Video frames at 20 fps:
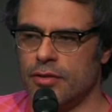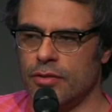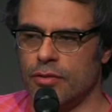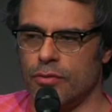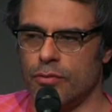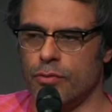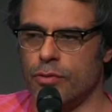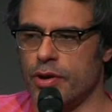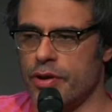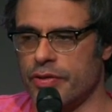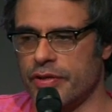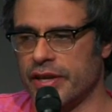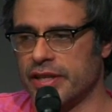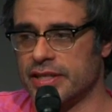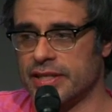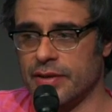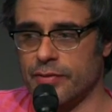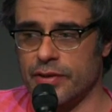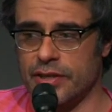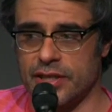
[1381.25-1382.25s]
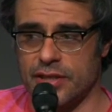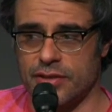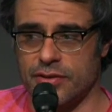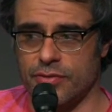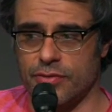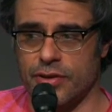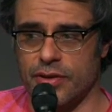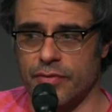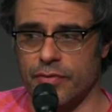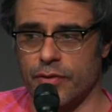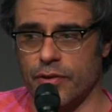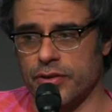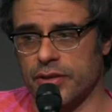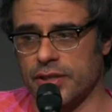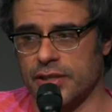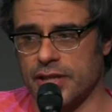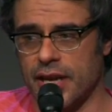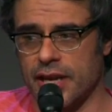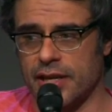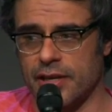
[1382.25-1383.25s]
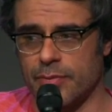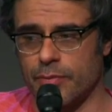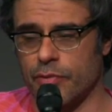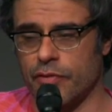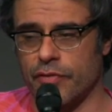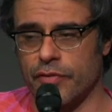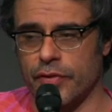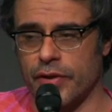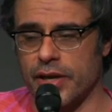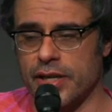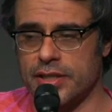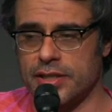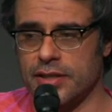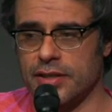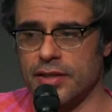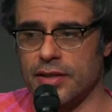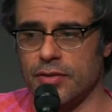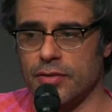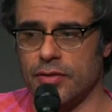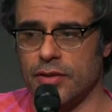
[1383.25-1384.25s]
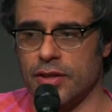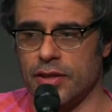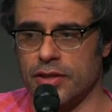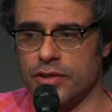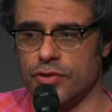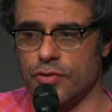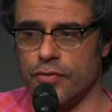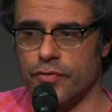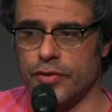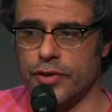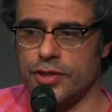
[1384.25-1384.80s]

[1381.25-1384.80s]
were things that we just thought of on the day and improvised in the short